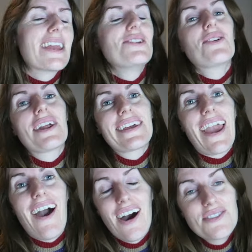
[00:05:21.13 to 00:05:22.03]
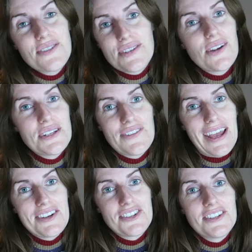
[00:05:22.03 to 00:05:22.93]
and you're going to get hundreds of
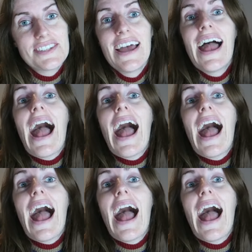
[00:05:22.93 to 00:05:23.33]
notifications,